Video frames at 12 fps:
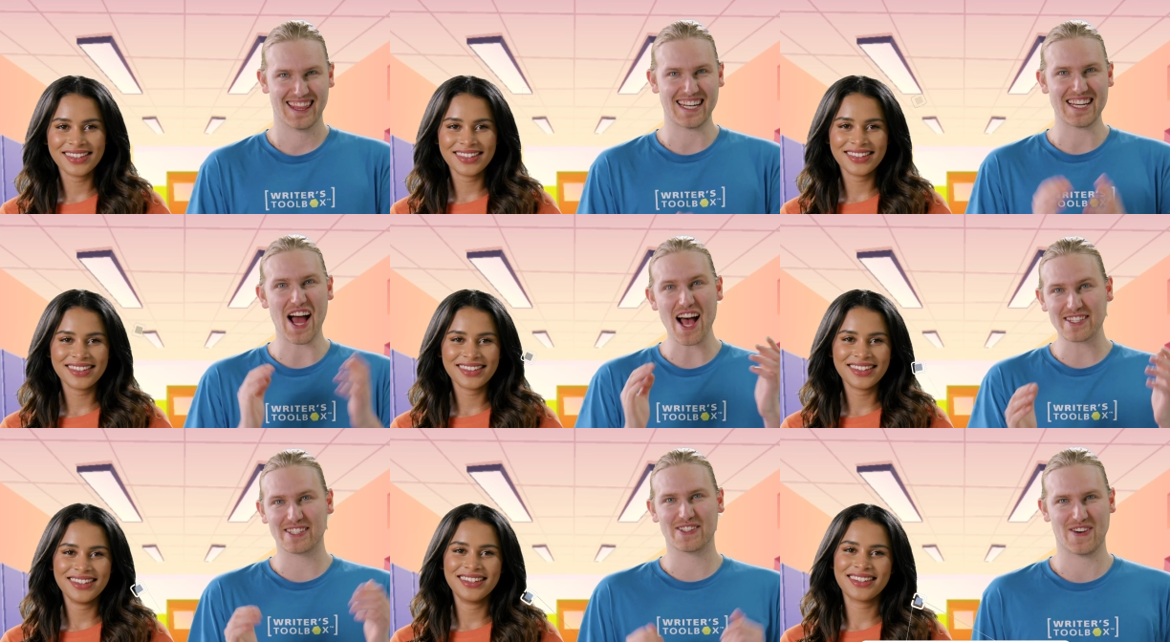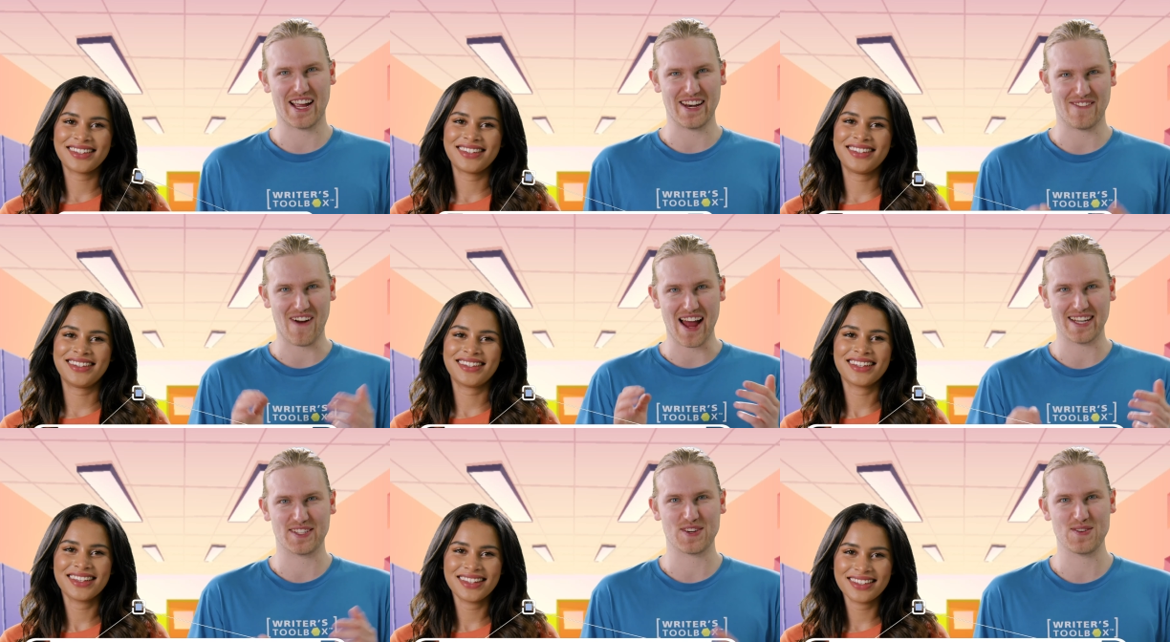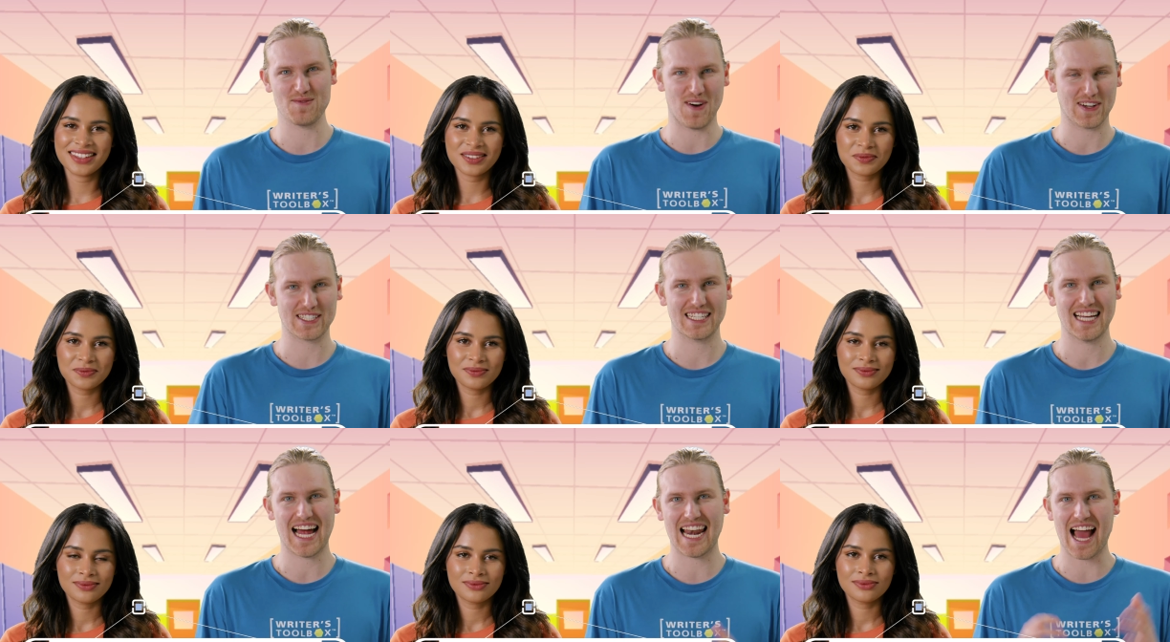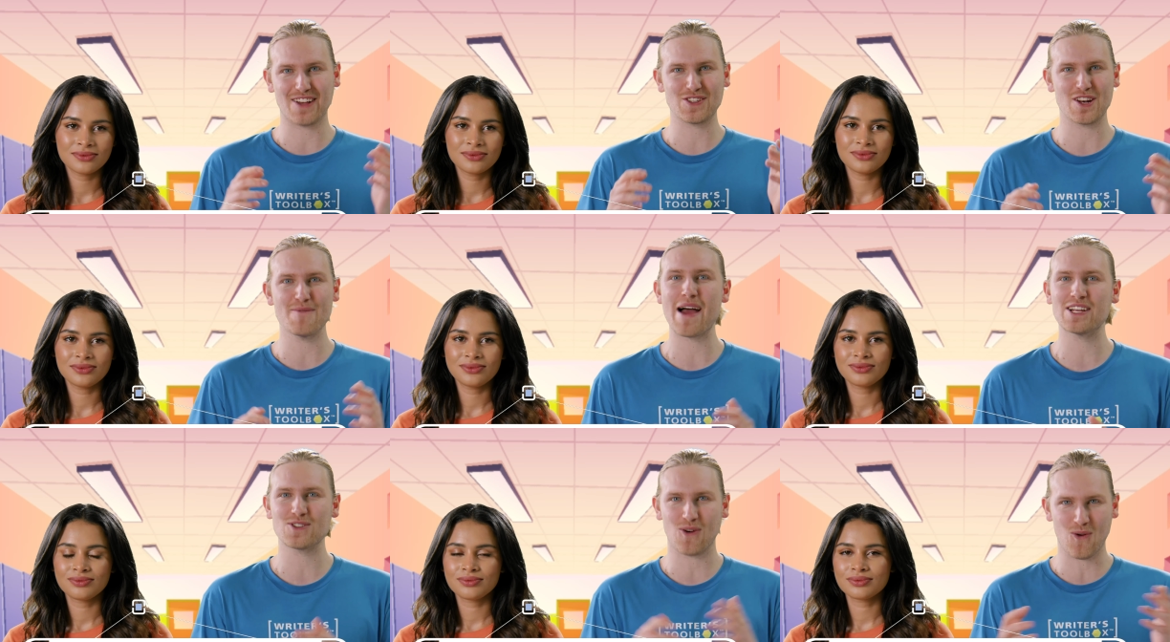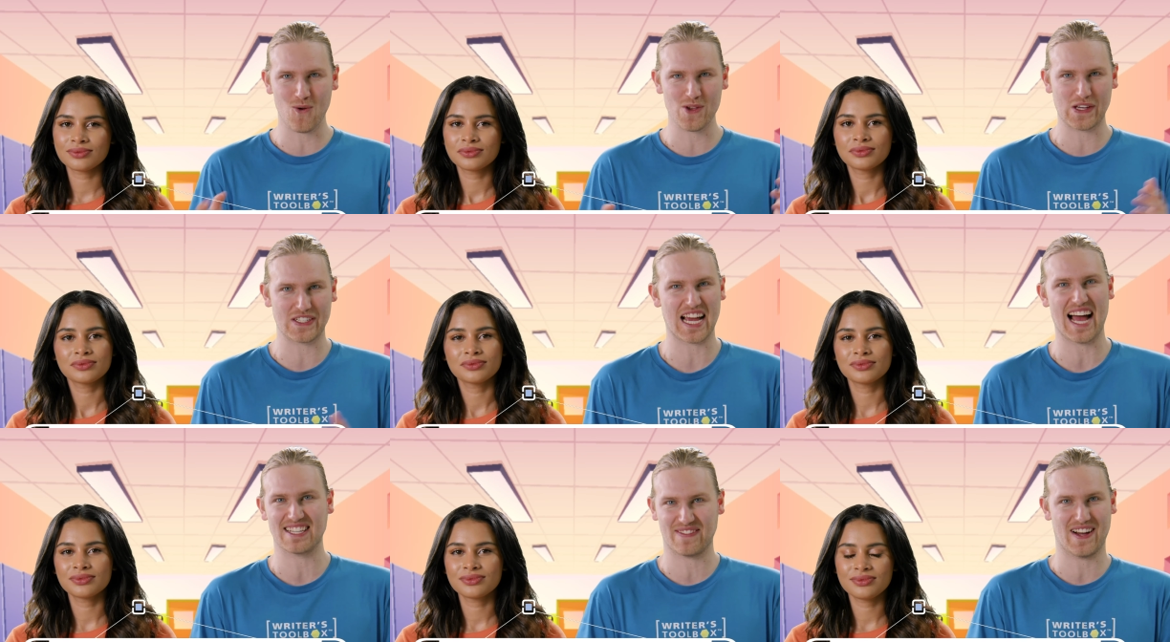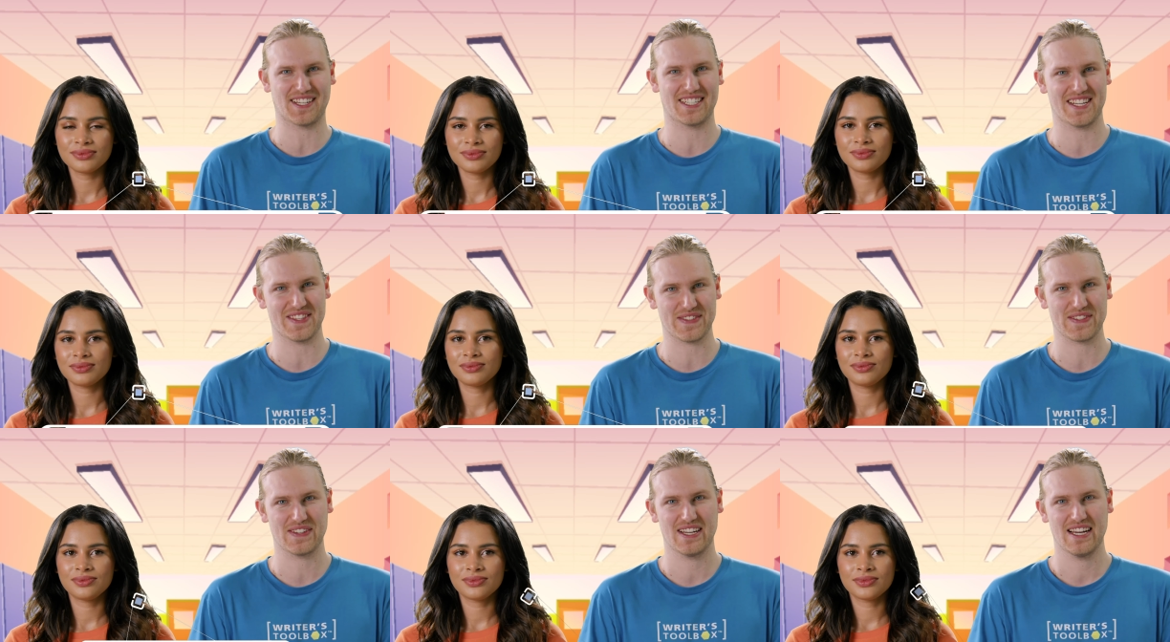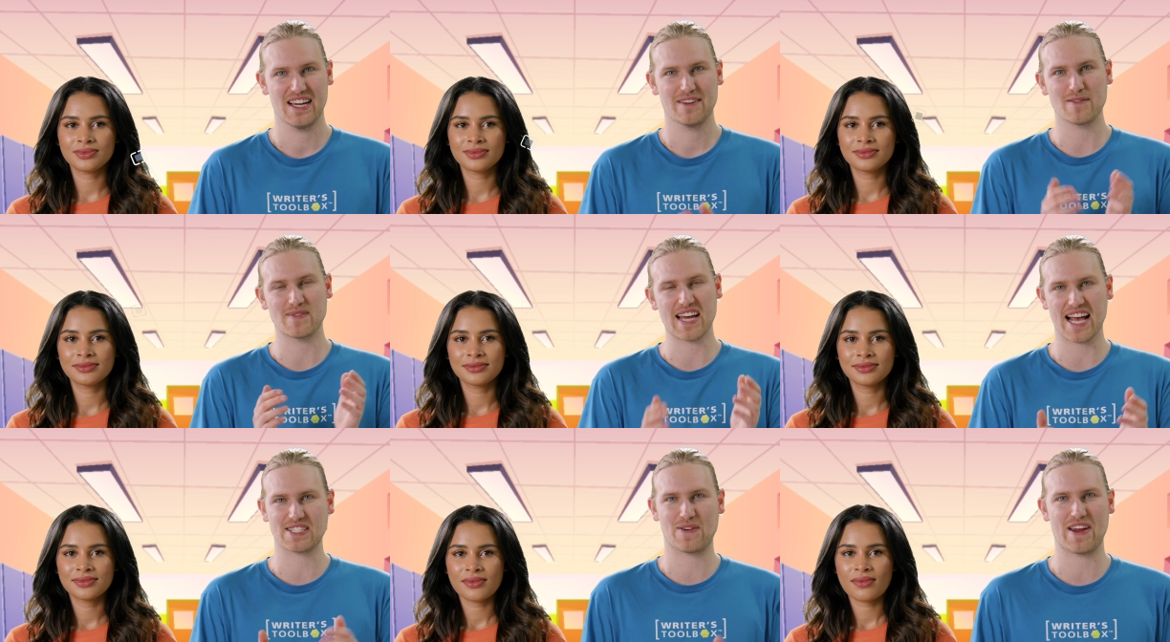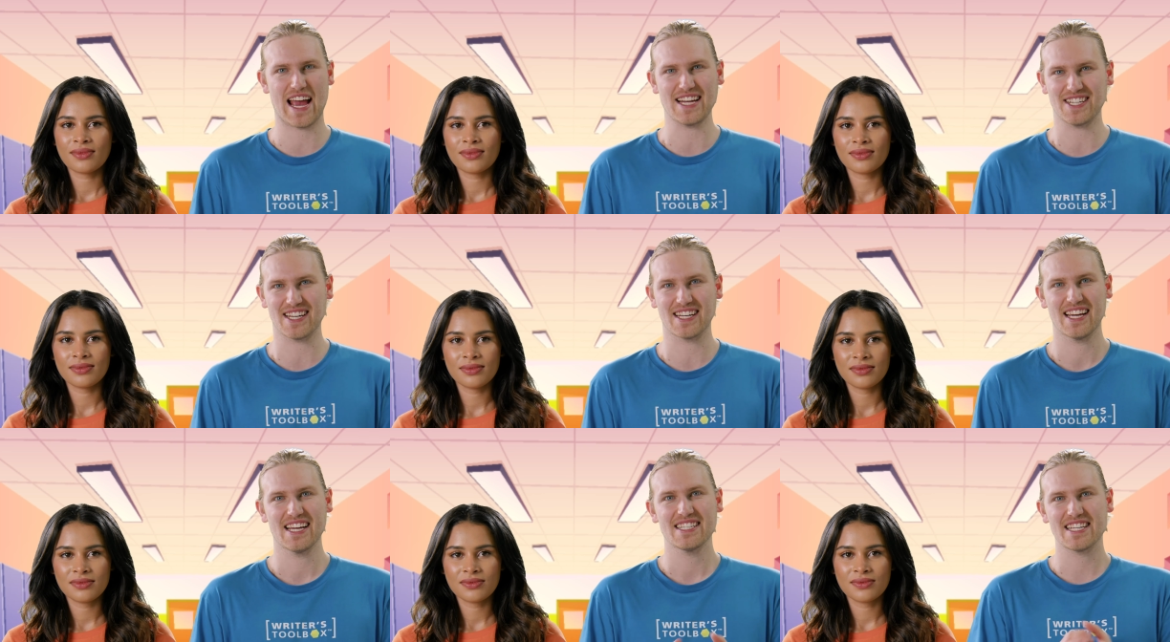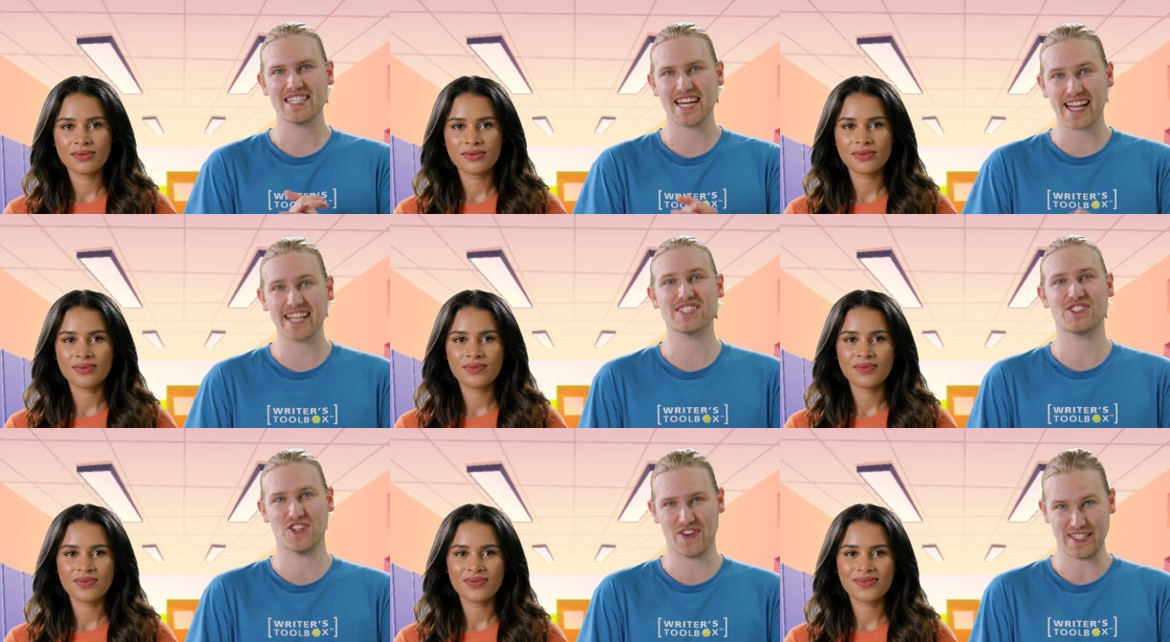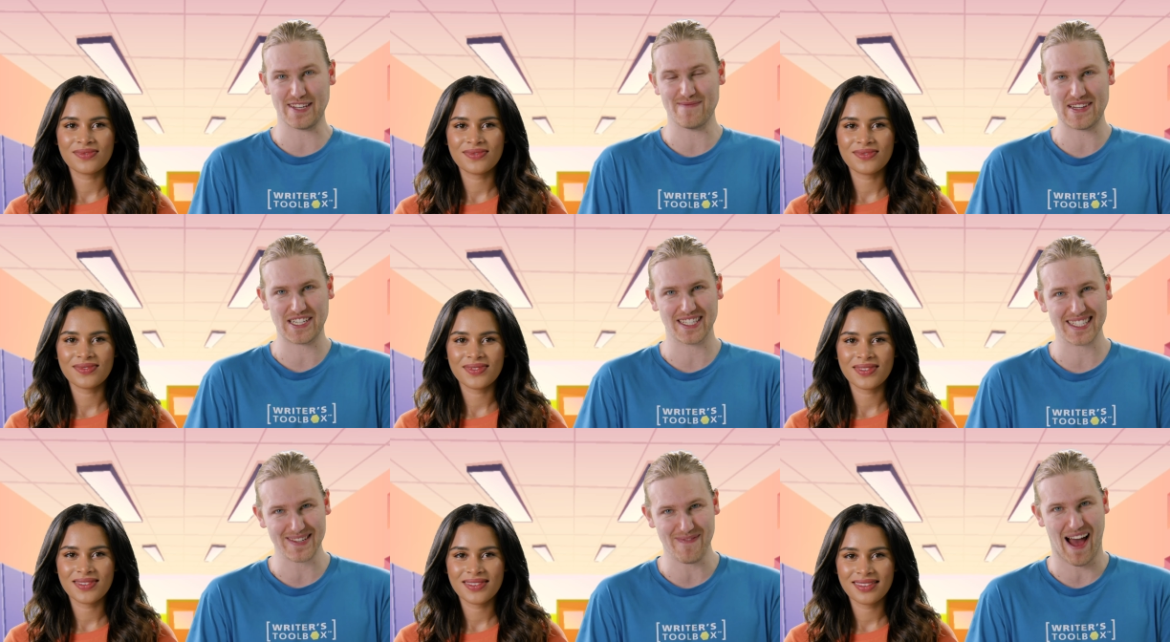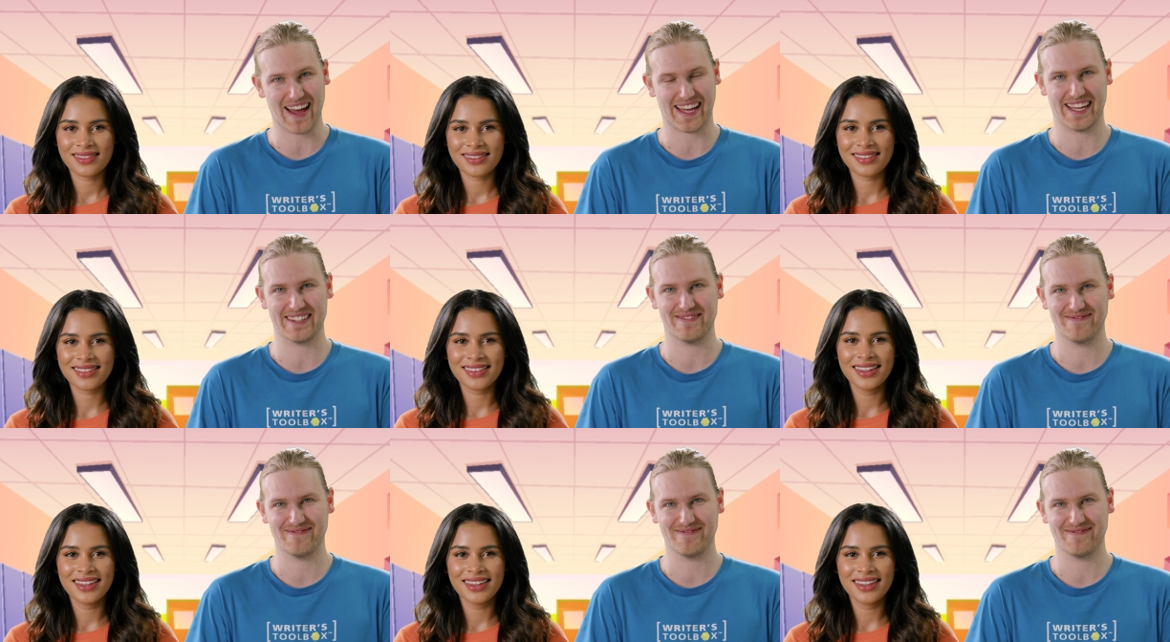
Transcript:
Speaker 1: The task screen in Writer's Toolbox allows you to manage all your task functions, from task creation to checking student submissions to marking.